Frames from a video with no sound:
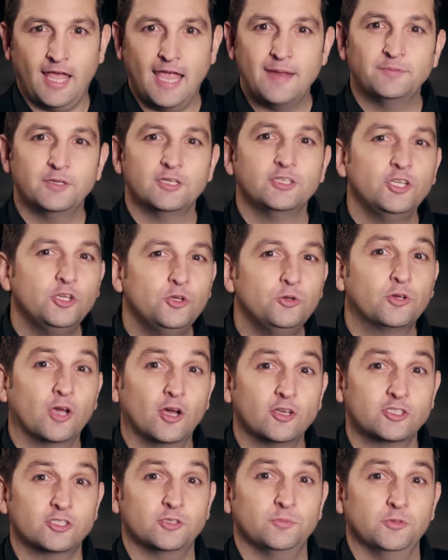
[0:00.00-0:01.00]
aimed at new
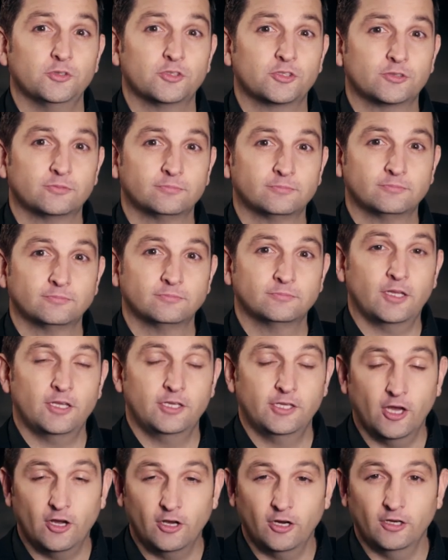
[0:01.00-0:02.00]
customers,
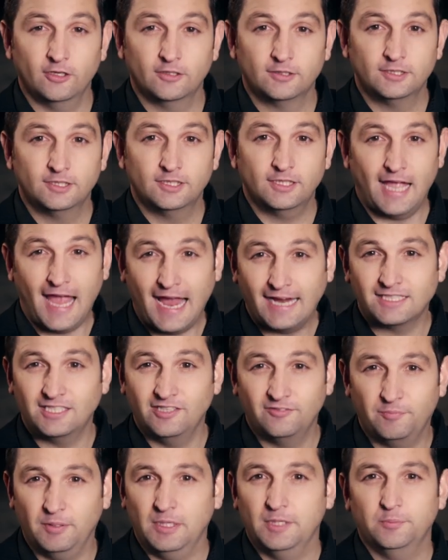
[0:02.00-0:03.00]
young,
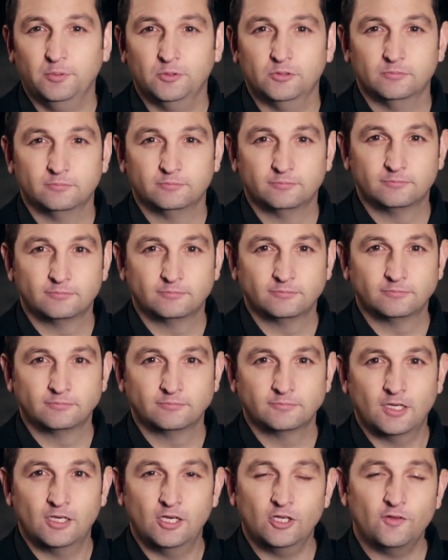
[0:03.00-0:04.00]
active people,
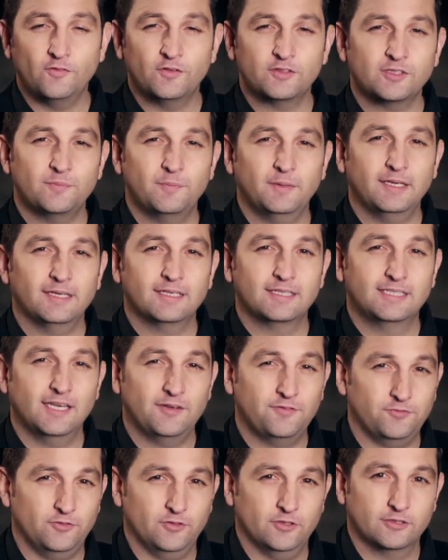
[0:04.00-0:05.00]
looking for something
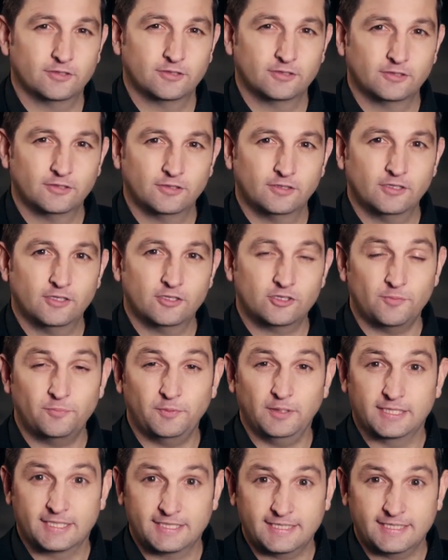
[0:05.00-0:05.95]
different, something